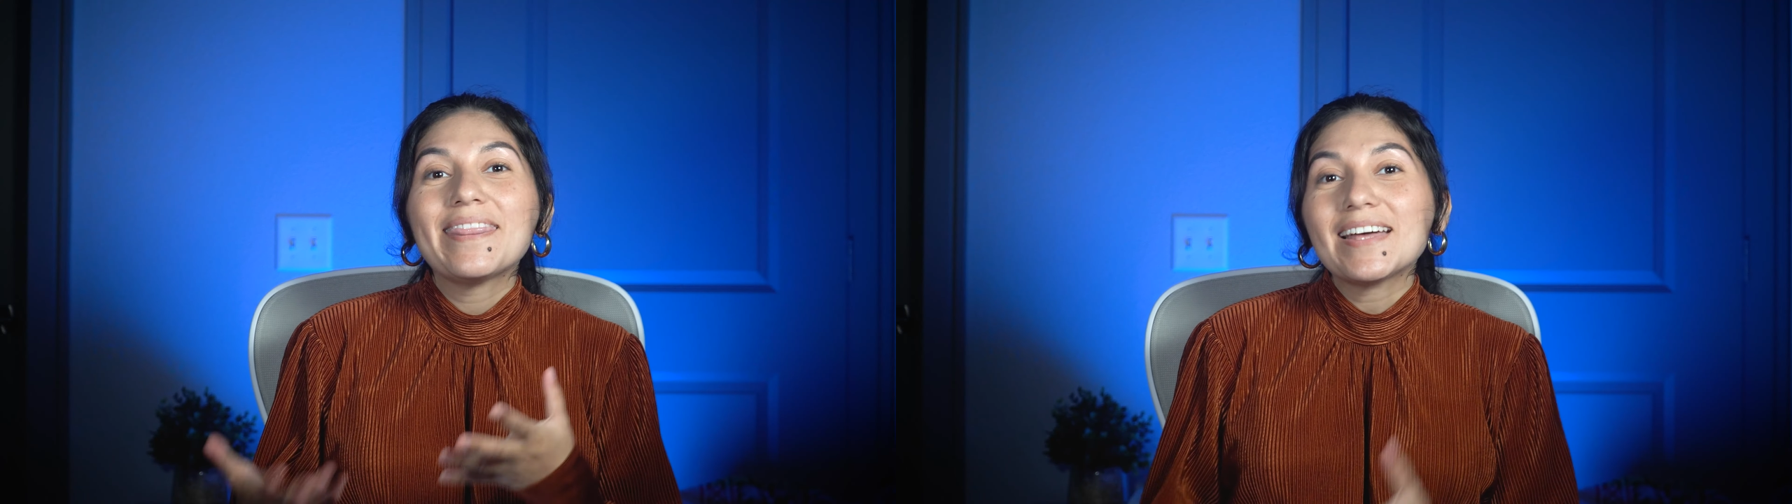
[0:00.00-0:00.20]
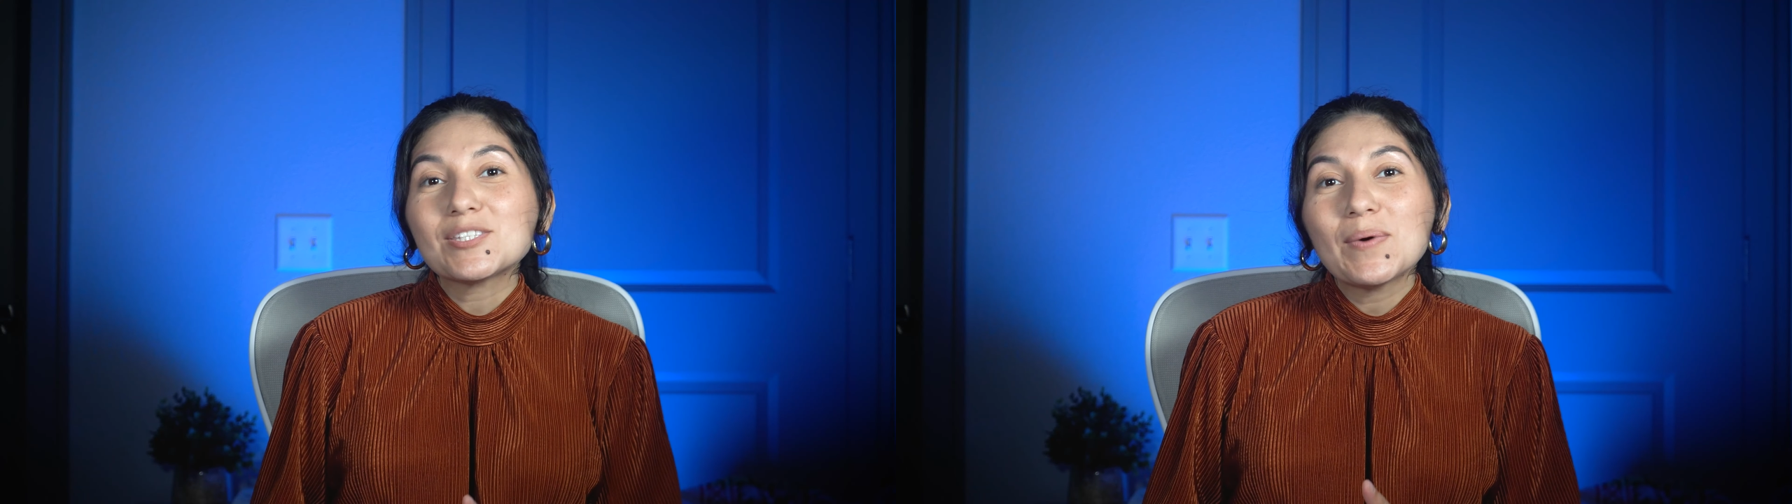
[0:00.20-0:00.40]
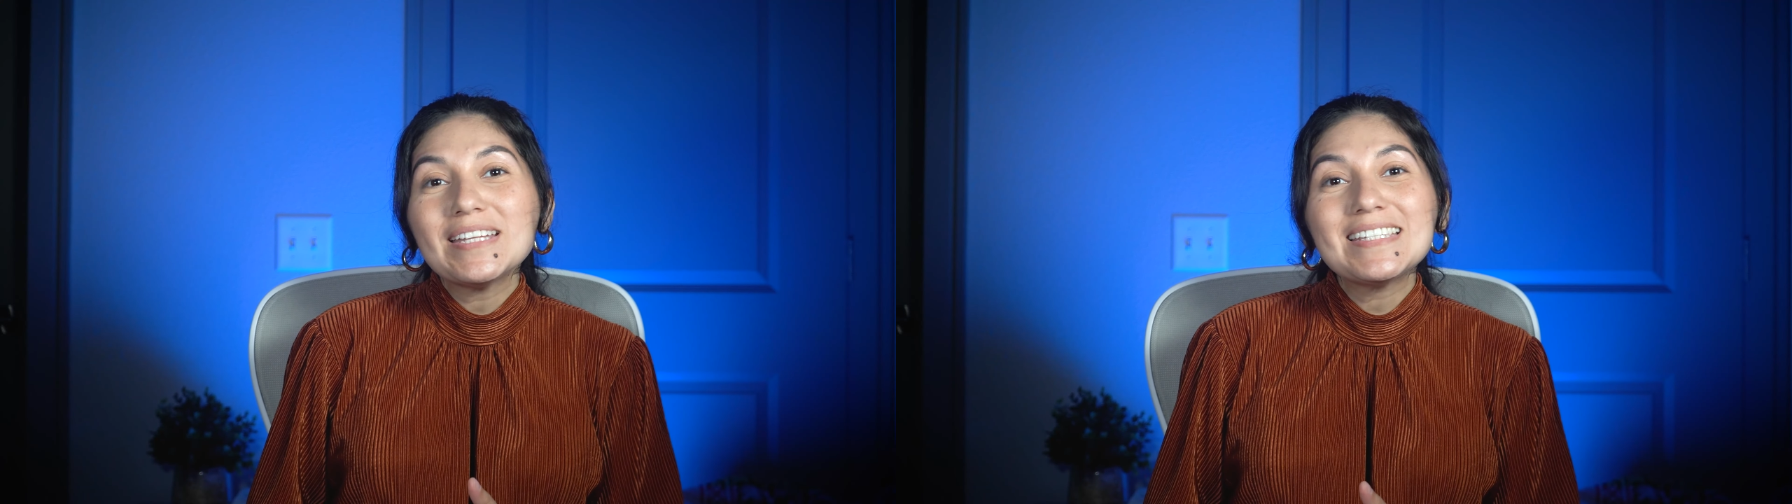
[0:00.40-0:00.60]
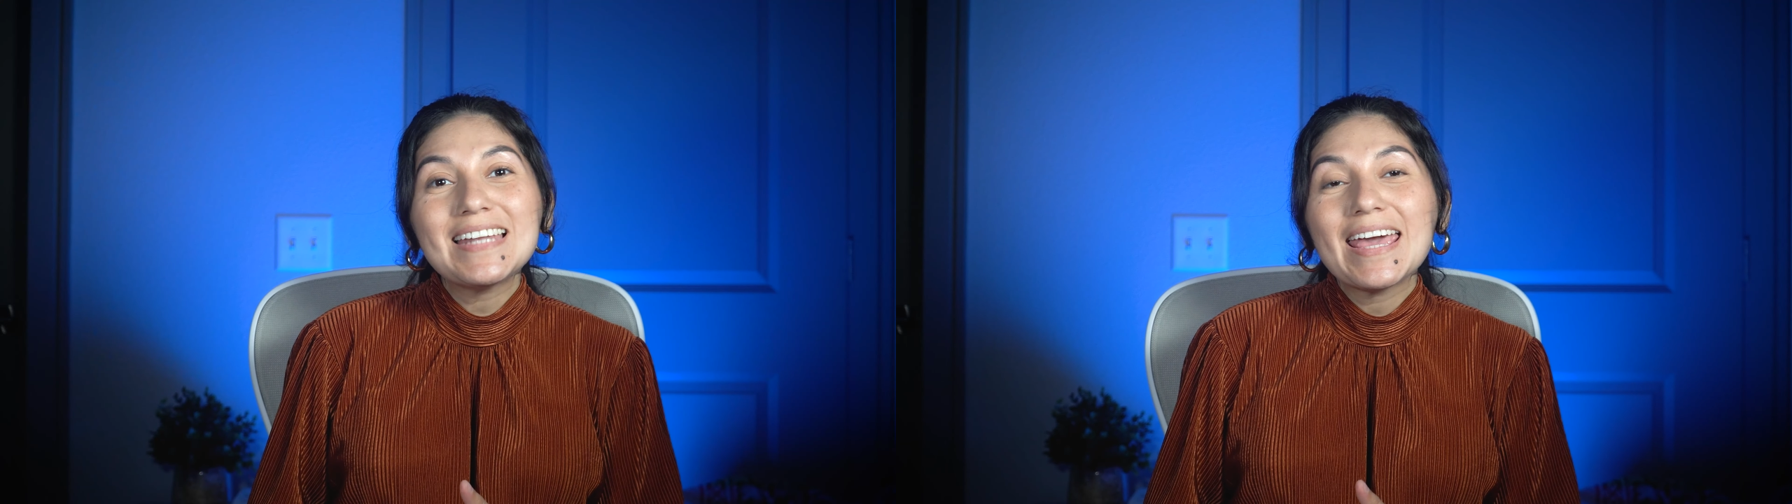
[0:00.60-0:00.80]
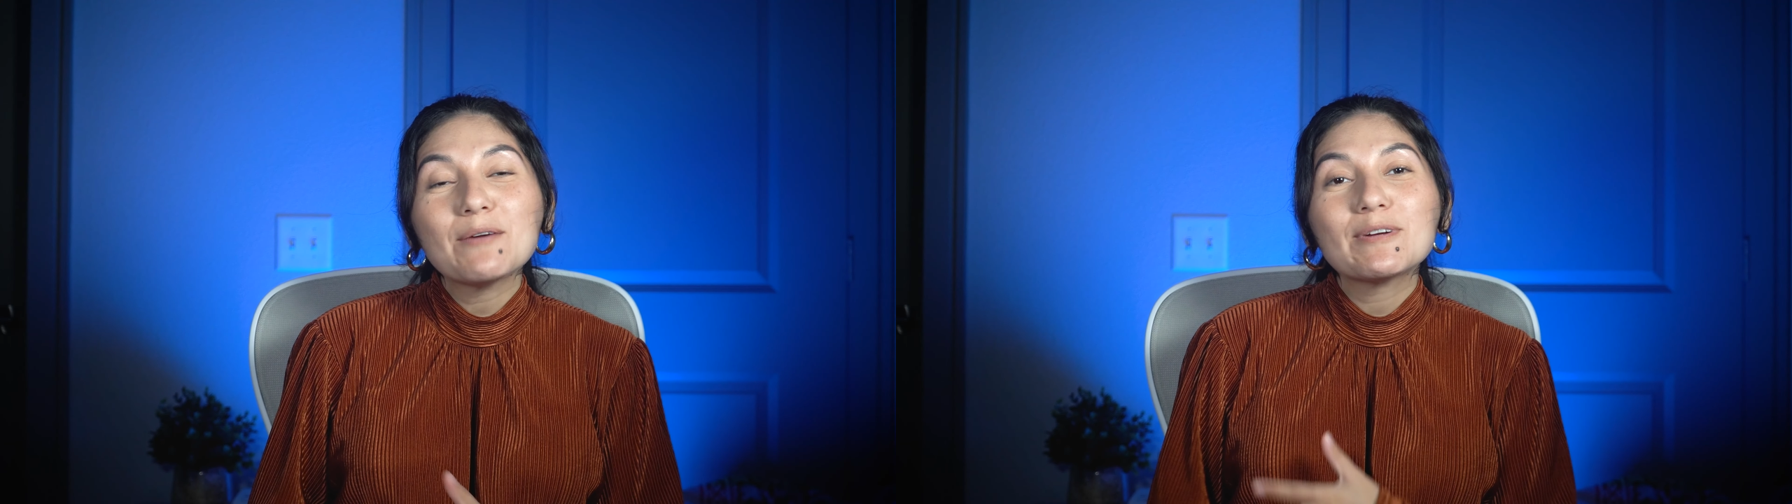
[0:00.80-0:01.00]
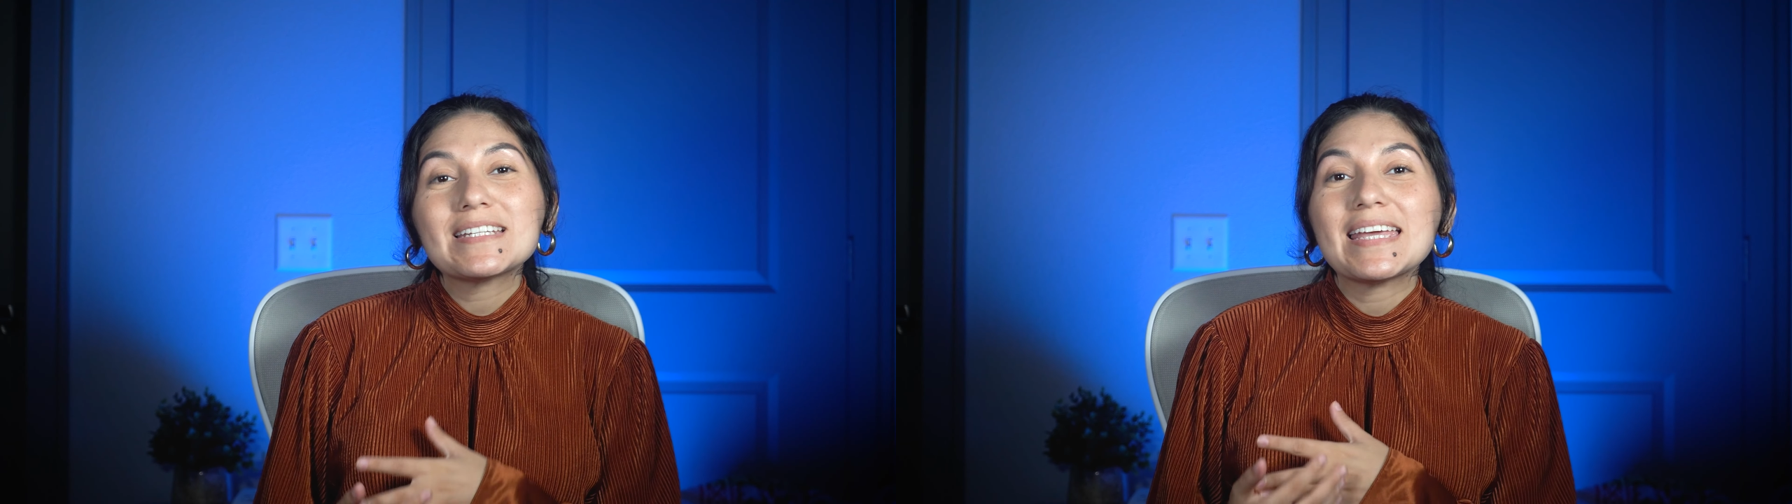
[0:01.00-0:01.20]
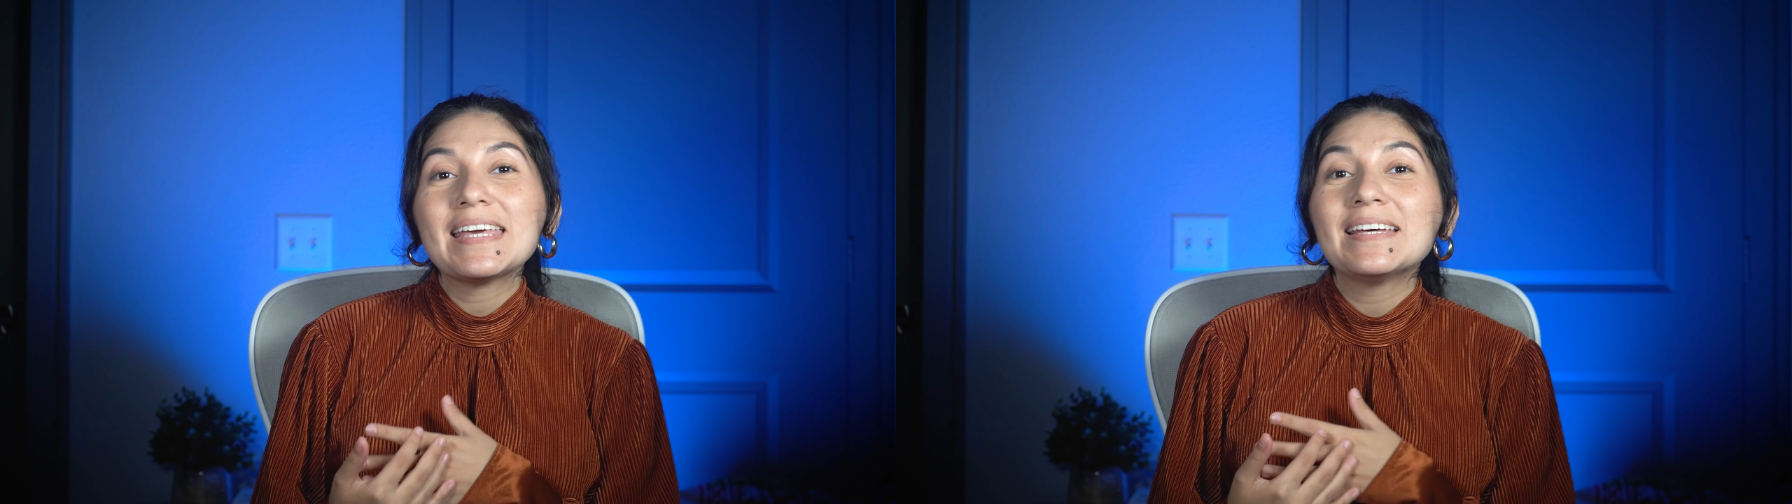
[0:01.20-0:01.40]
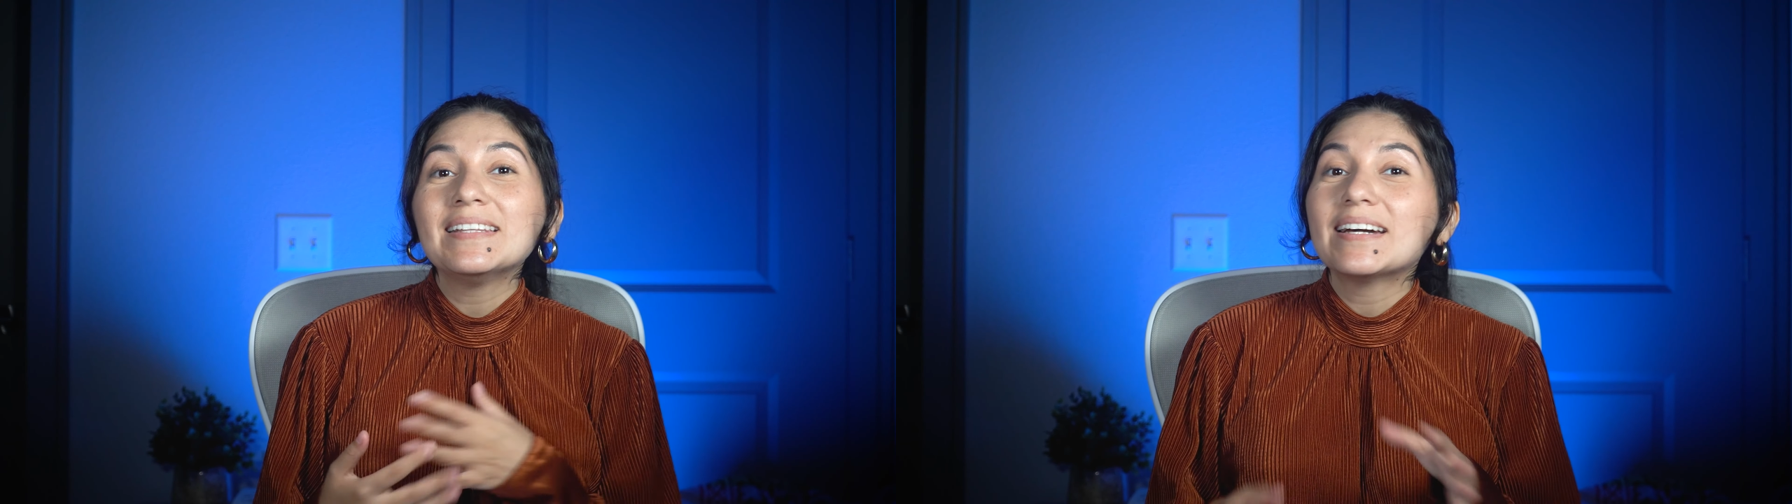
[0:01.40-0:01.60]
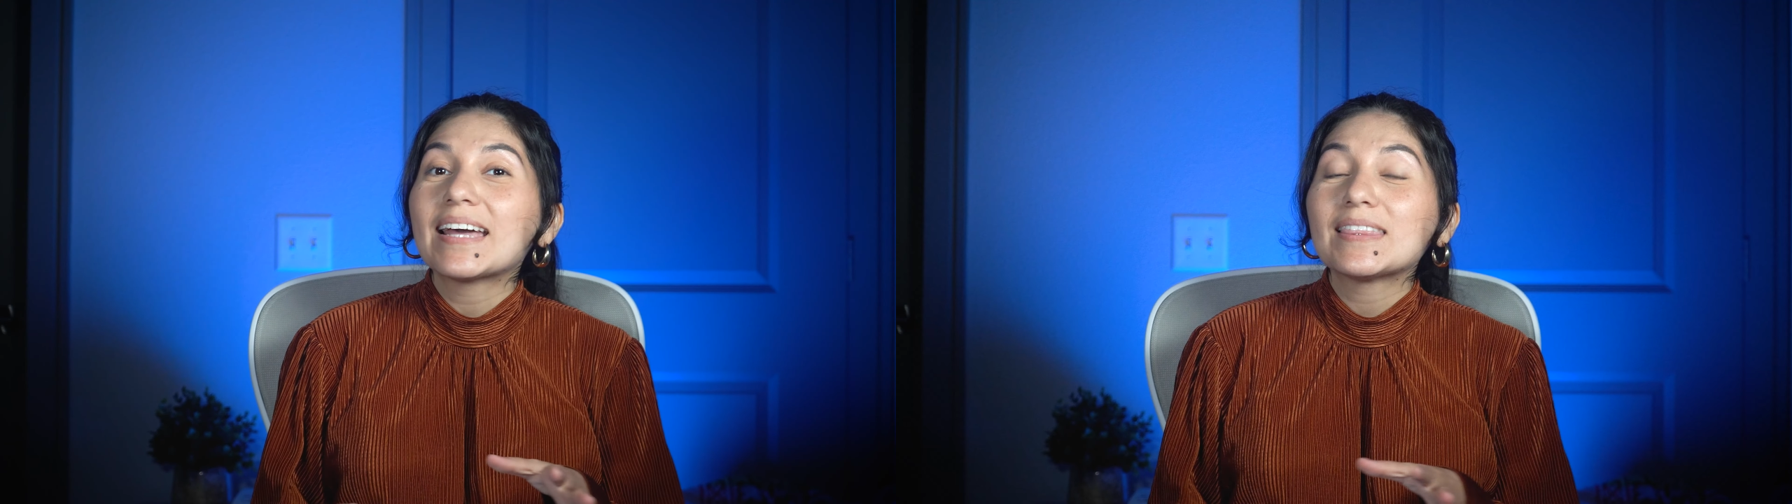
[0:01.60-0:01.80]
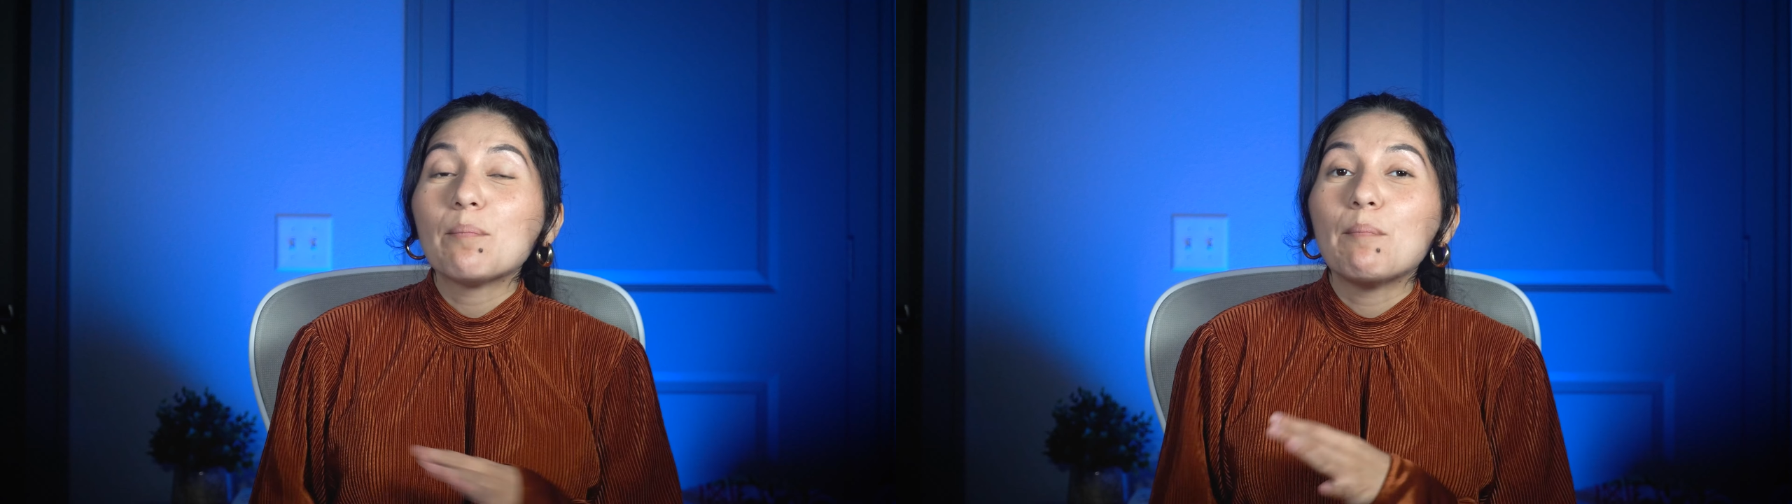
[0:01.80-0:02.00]
That's why today we're taking a look
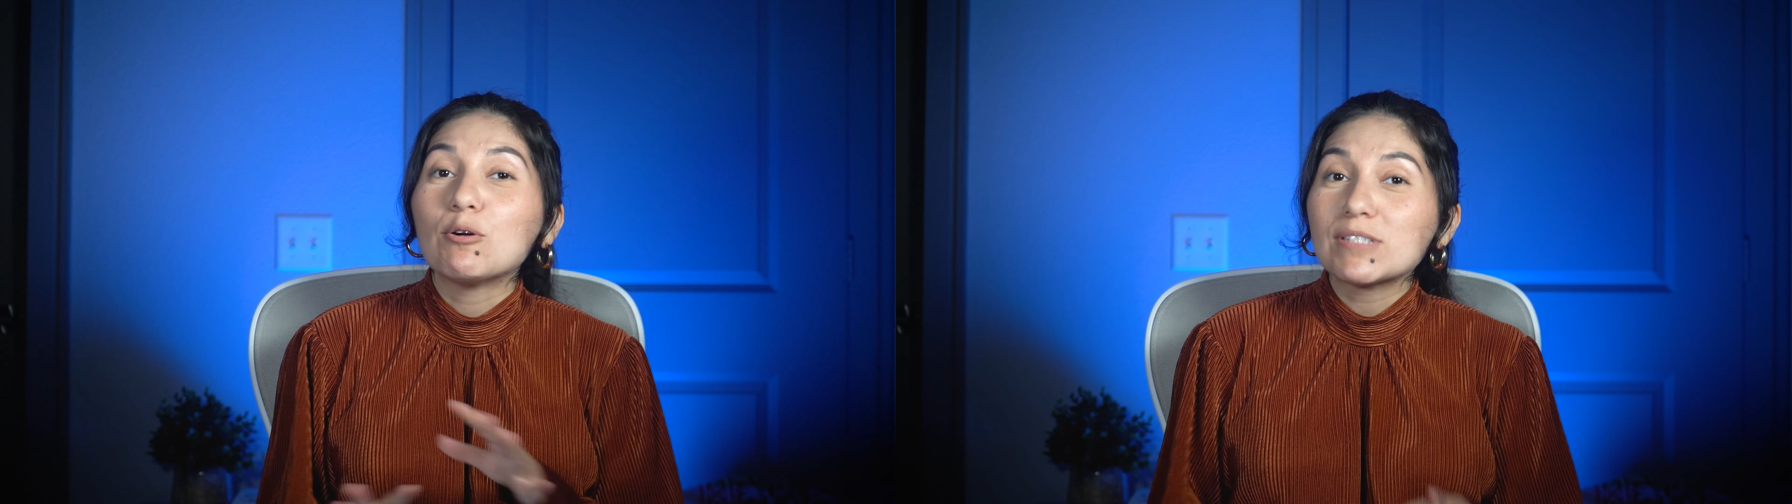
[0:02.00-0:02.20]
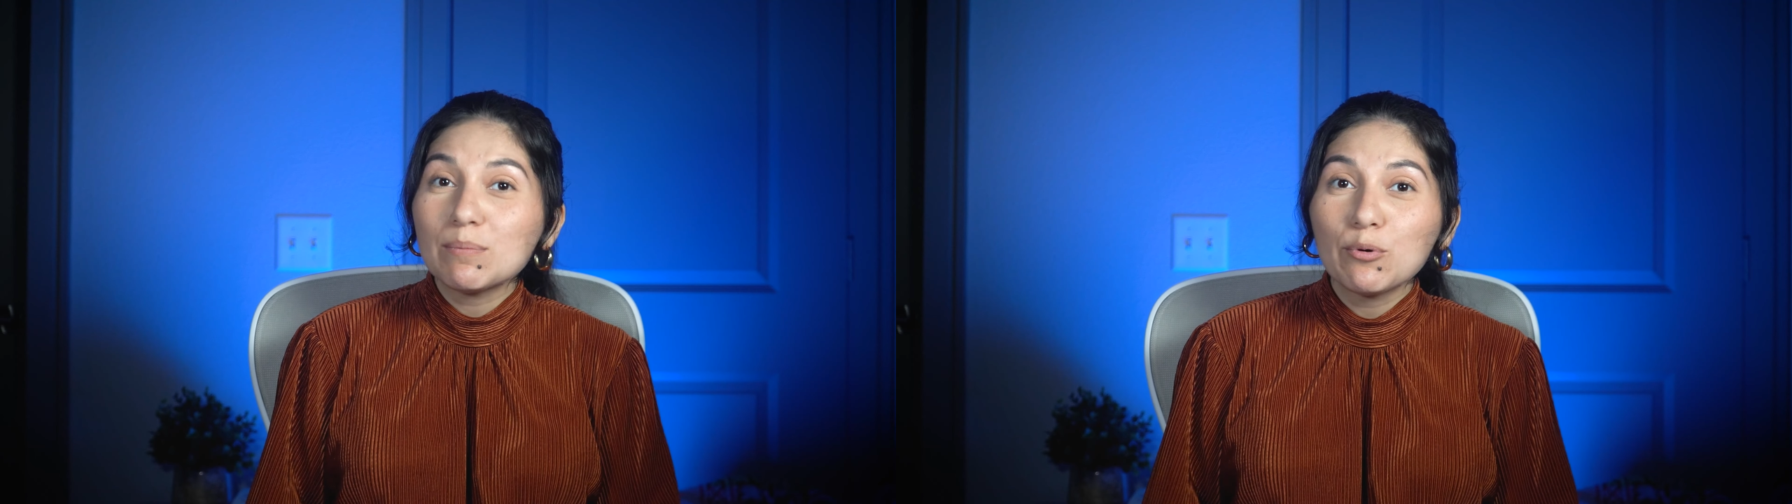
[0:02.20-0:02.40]
at the most